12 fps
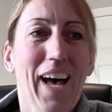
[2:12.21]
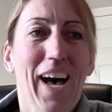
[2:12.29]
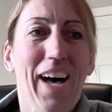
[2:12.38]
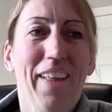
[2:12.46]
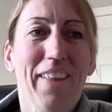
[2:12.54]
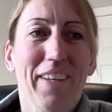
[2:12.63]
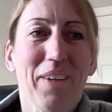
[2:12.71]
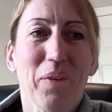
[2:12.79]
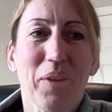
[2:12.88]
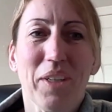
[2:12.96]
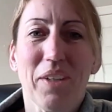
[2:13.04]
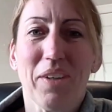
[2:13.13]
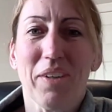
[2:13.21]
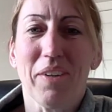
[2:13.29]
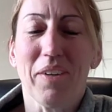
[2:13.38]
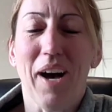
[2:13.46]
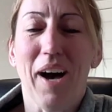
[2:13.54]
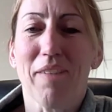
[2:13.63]
And then when
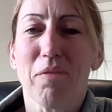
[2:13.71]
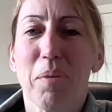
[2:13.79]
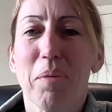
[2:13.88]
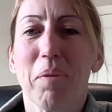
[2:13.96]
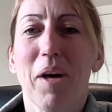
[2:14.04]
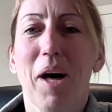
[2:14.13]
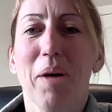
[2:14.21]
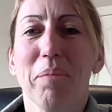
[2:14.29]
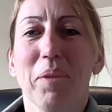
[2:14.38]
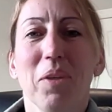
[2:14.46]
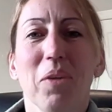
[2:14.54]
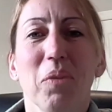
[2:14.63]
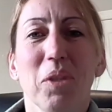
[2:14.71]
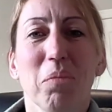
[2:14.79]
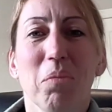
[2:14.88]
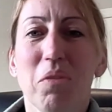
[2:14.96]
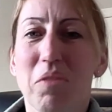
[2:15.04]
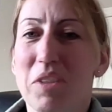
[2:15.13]
you have people helping you, when you
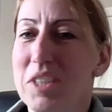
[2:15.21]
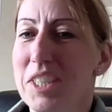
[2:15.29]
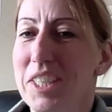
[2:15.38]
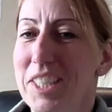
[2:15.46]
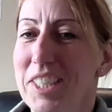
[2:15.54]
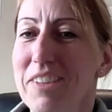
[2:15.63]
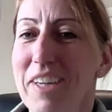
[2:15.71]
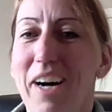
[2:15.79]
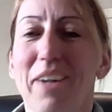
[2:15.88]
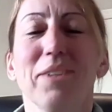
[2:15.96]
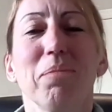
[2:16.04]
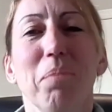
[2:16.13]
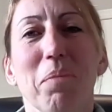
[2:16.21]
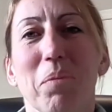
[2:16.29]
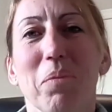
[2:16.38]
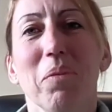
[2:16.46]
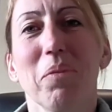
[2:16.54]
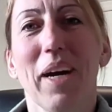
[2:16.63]
move into the new house, people will